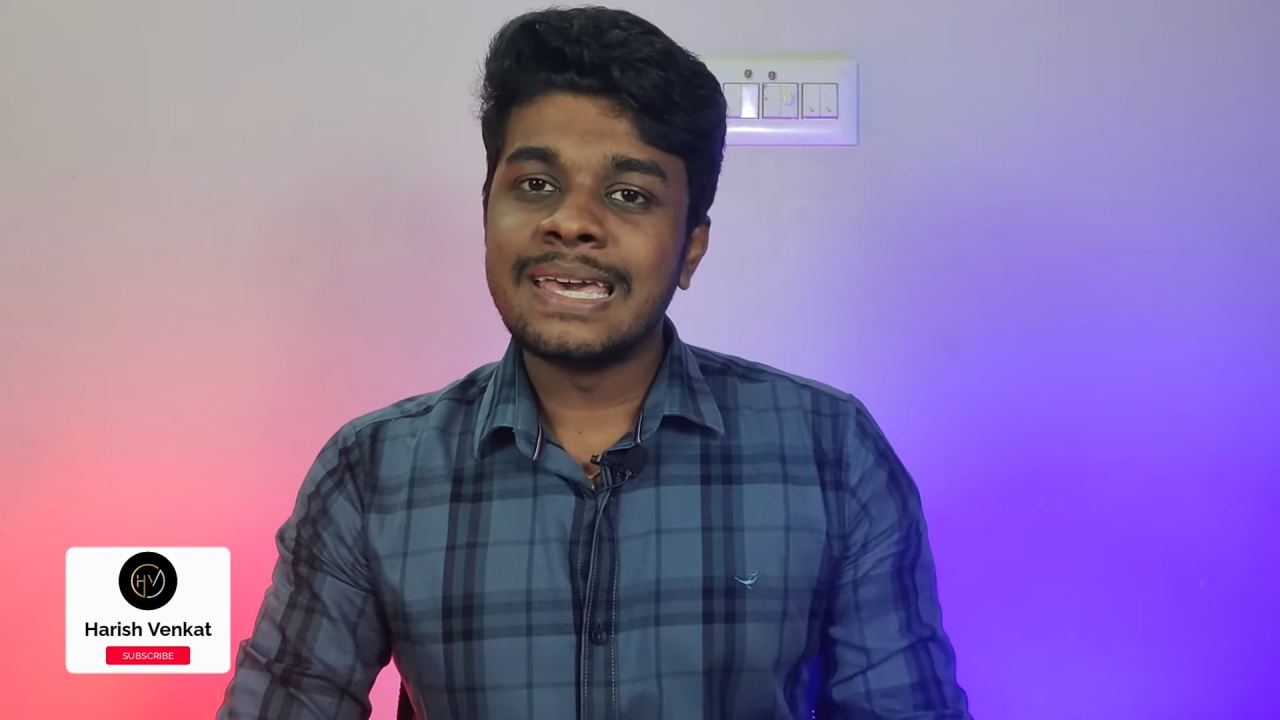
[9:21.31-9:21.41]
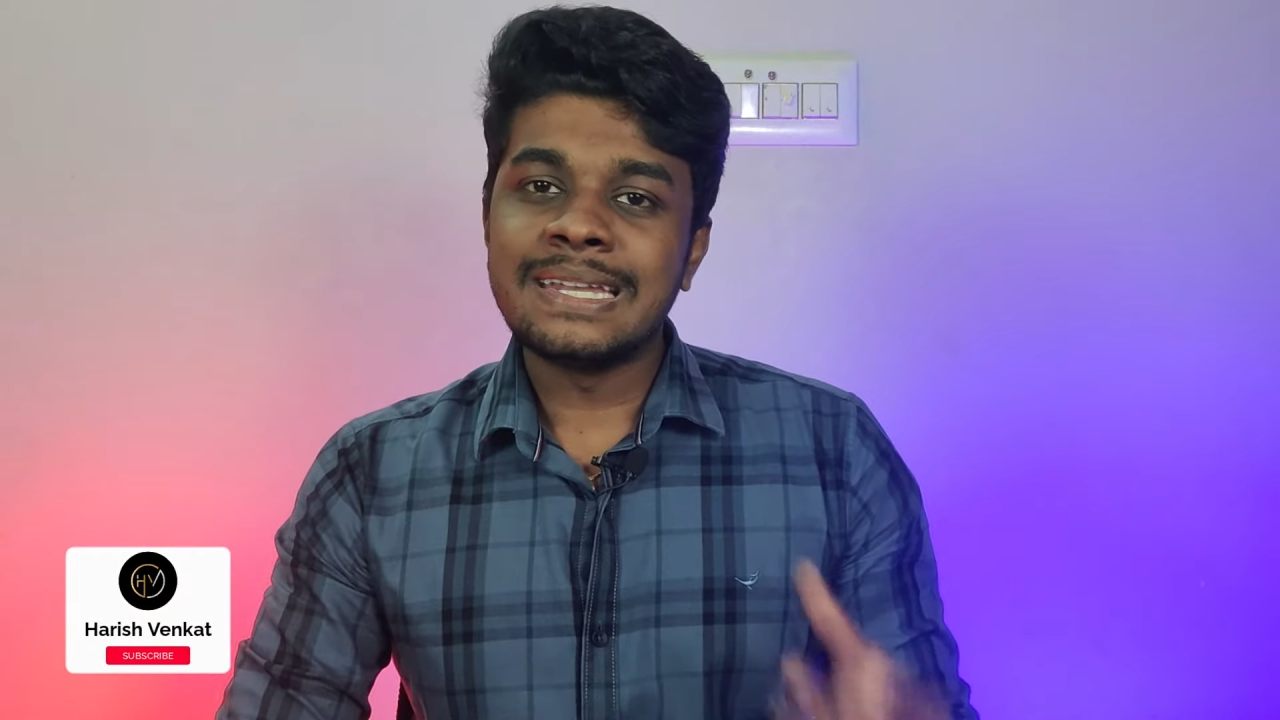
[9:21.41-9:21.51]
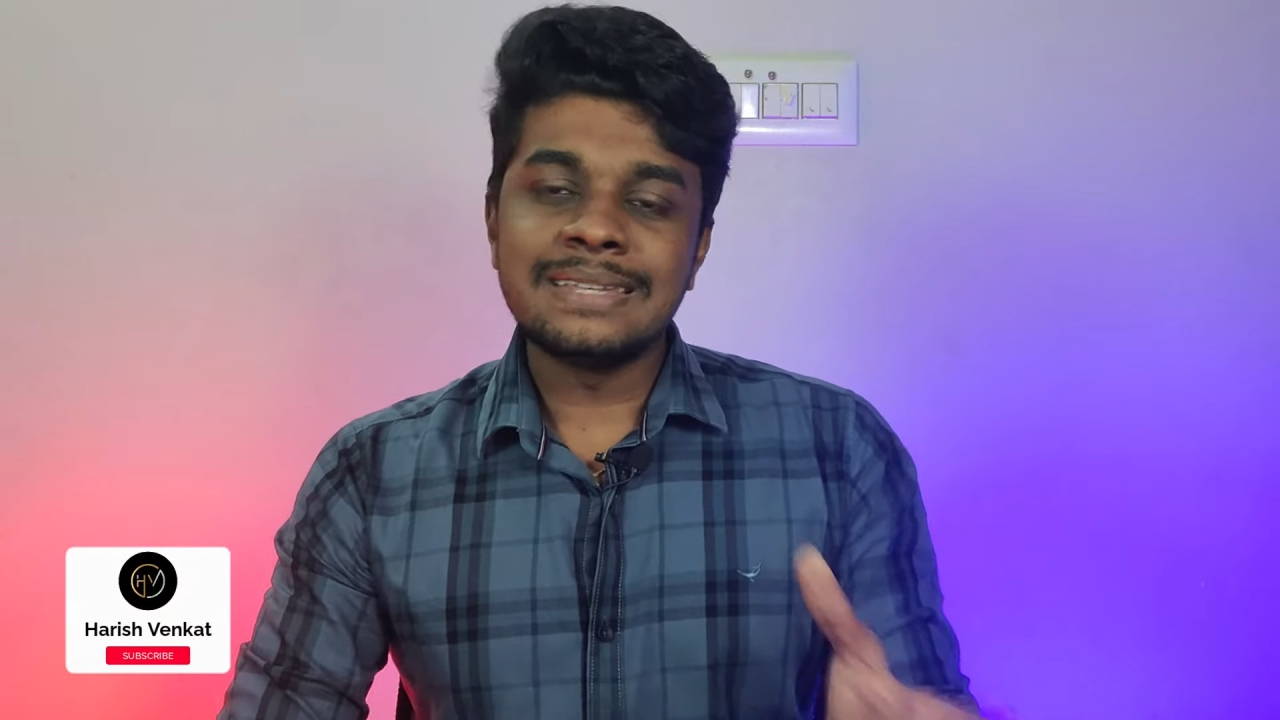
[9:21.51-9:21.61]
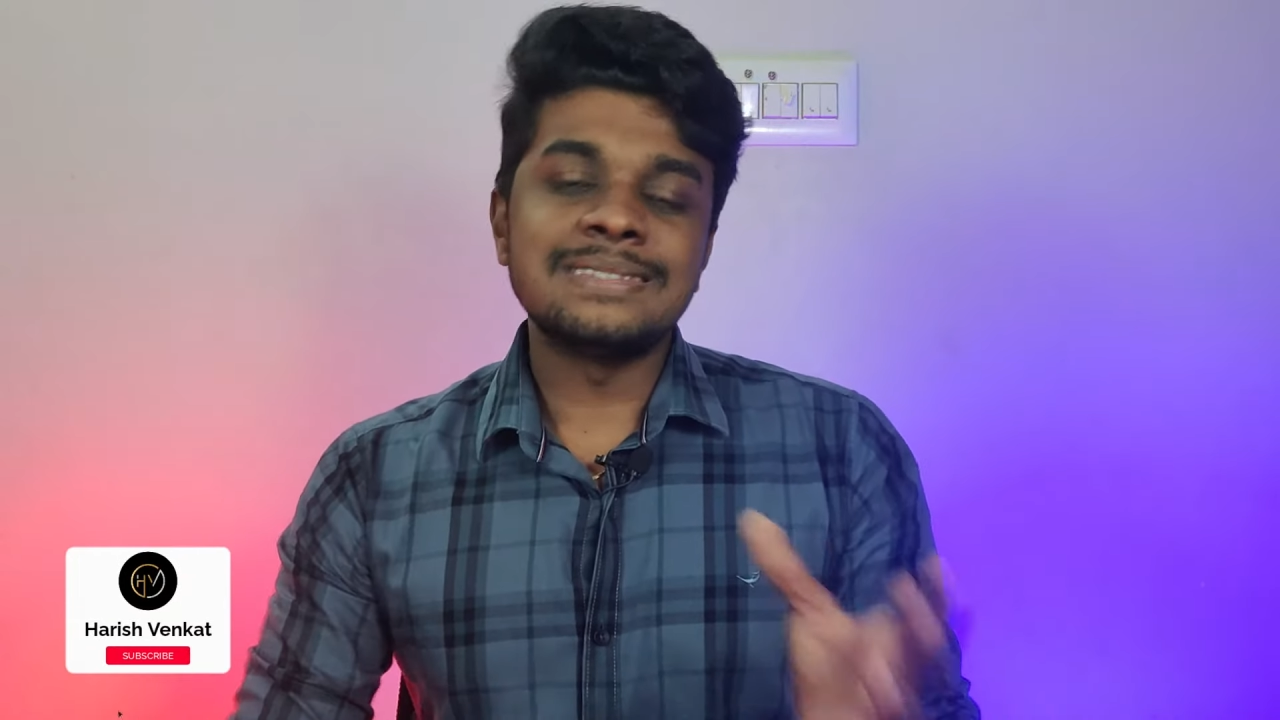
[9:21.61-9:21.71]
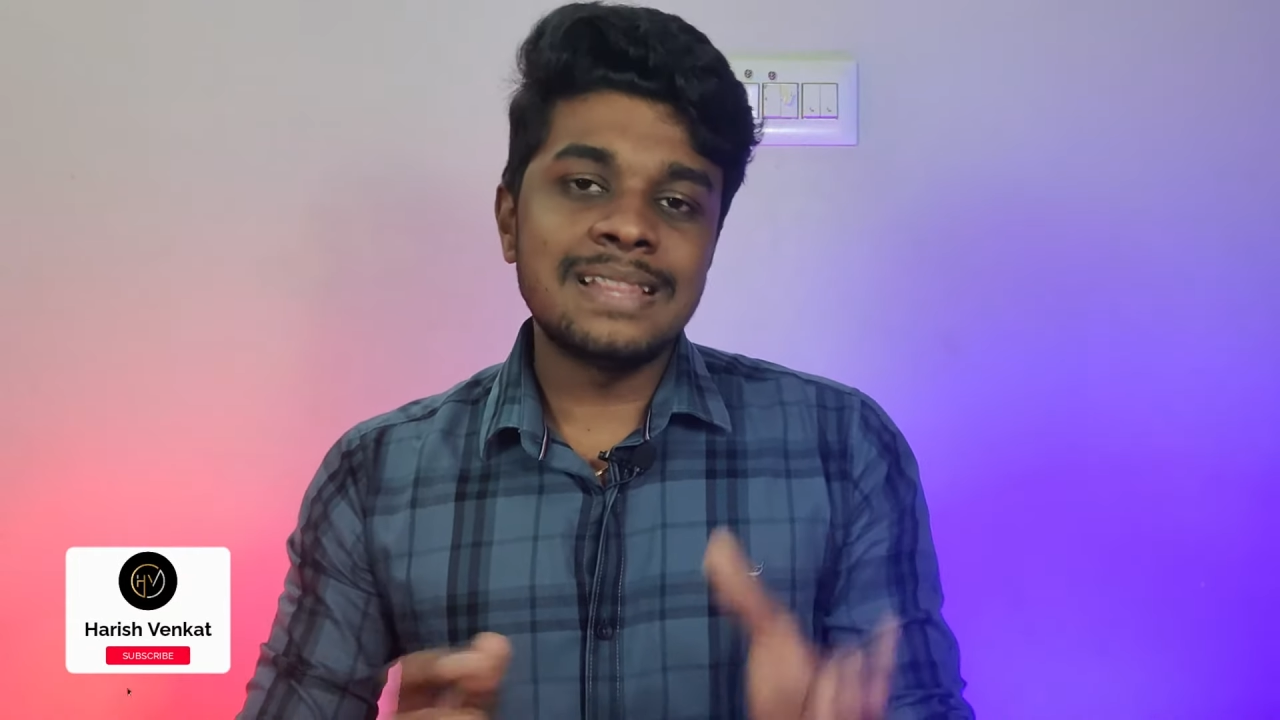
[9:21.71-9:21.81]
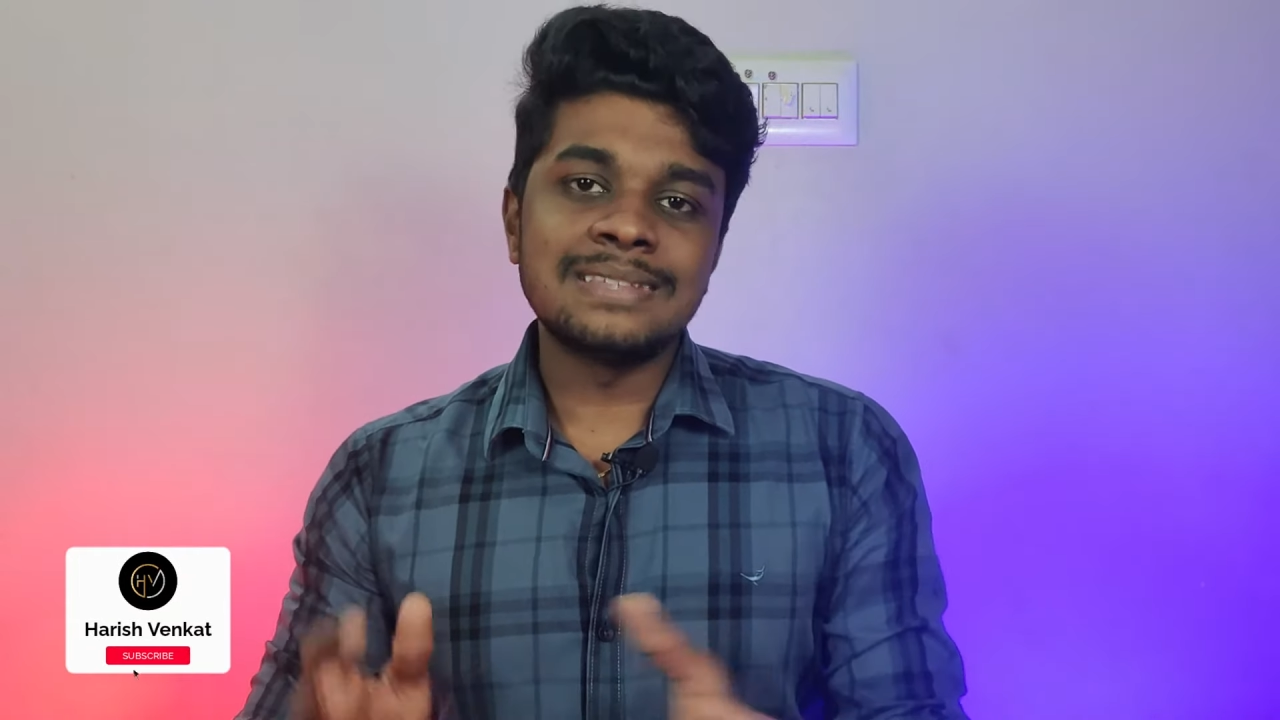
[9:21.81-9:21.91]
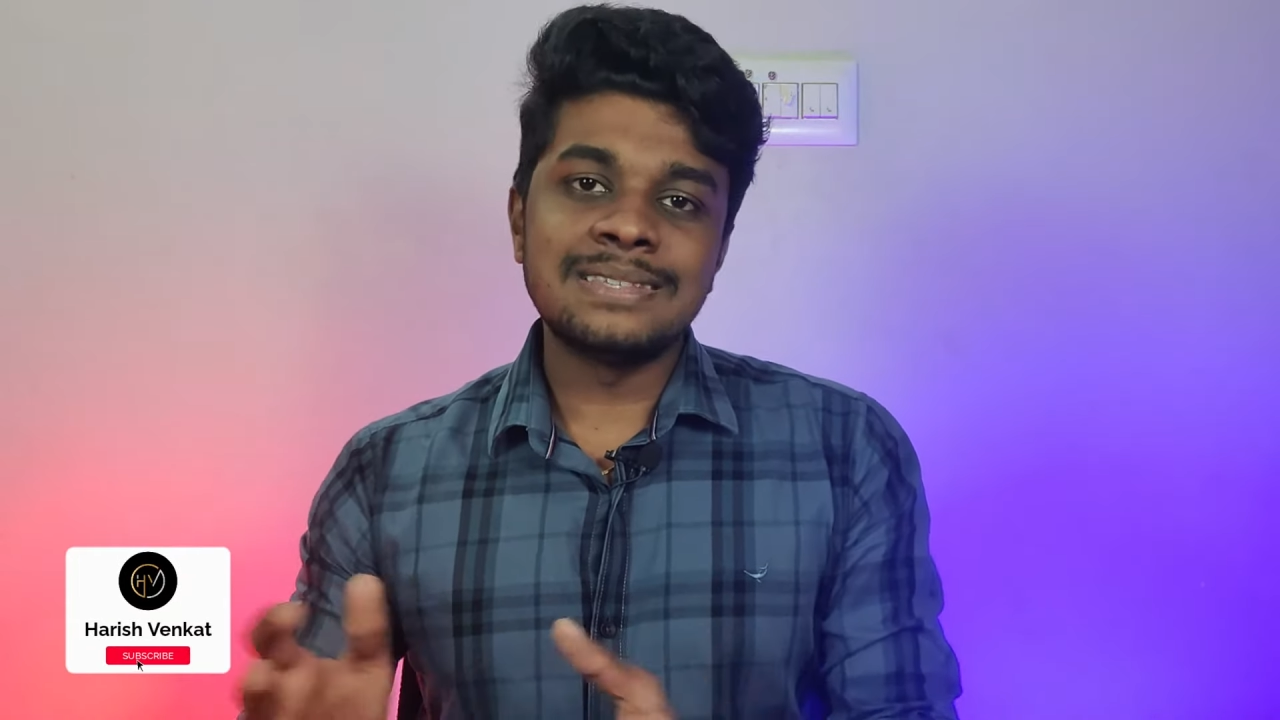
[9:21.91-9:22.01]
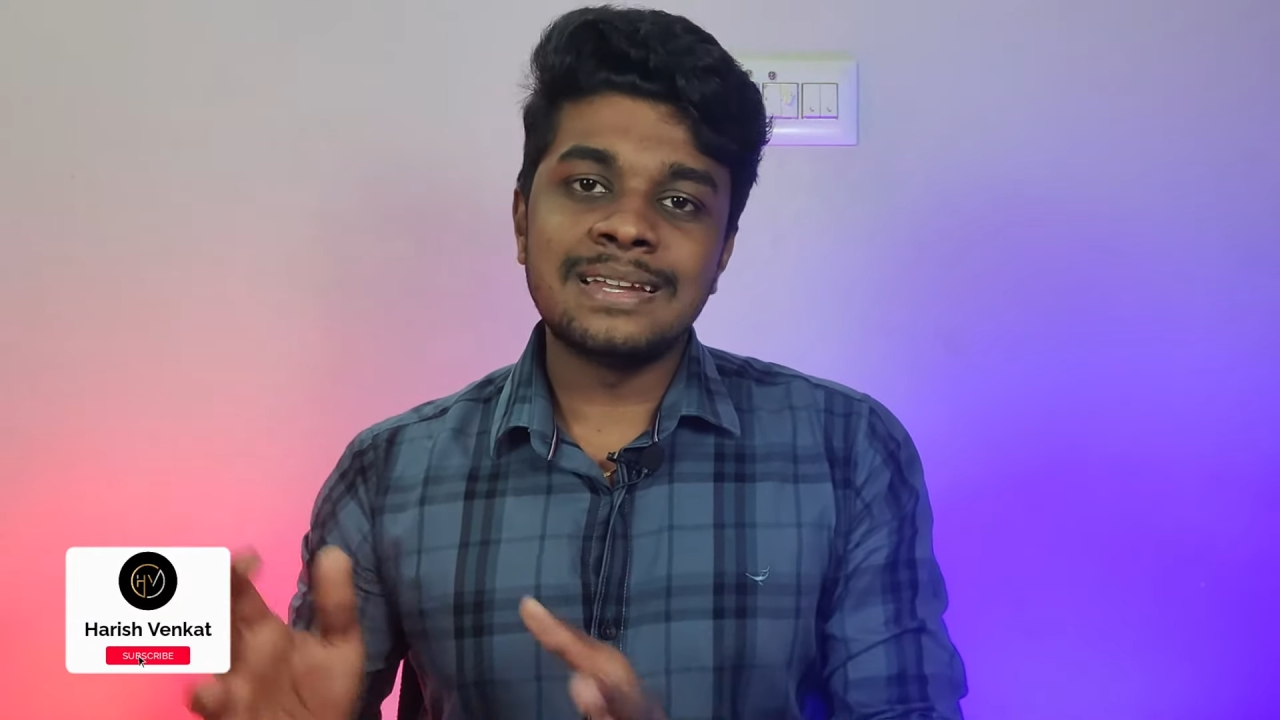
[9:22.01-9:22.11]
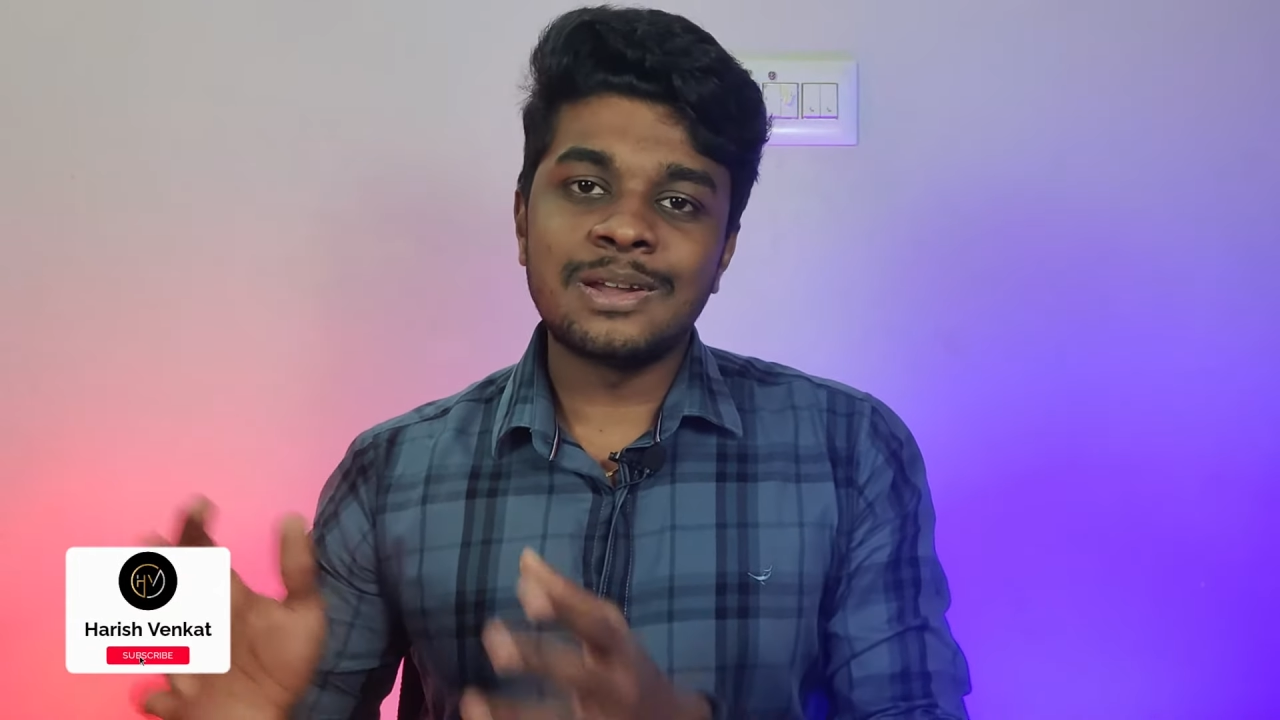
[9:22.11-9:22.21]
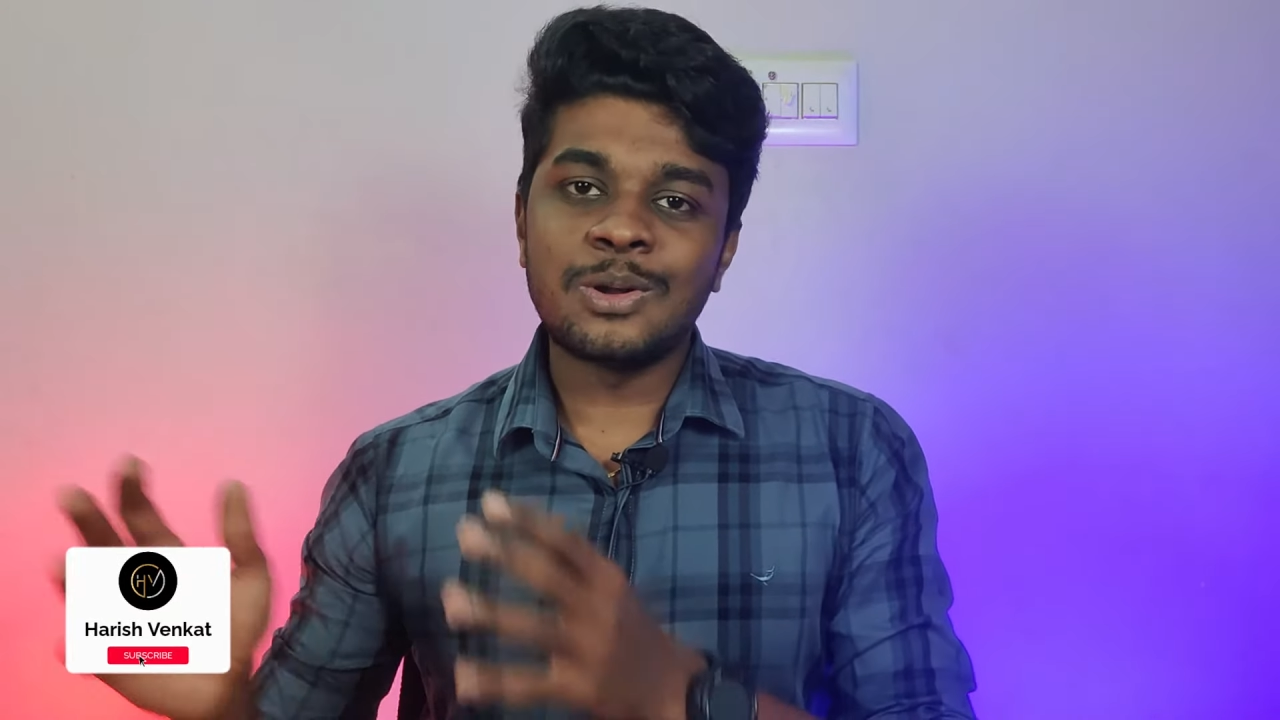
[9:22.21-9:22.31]
it is less
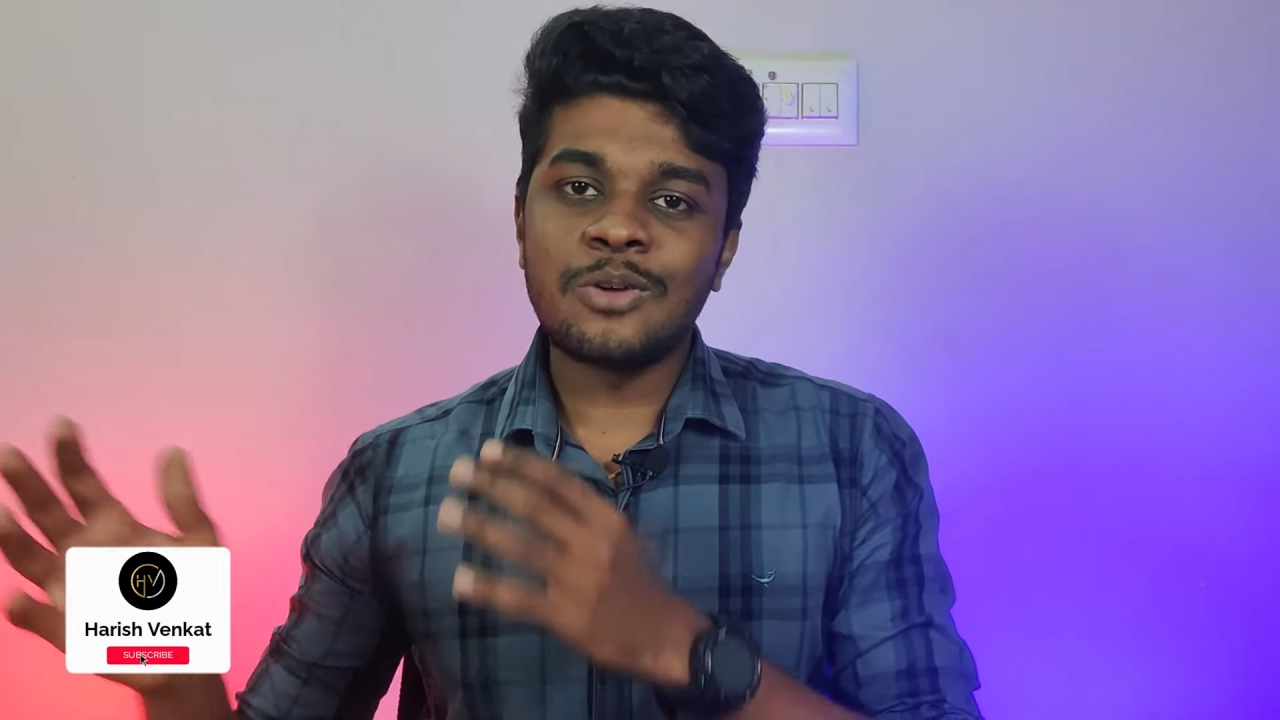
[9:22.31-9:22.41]
than that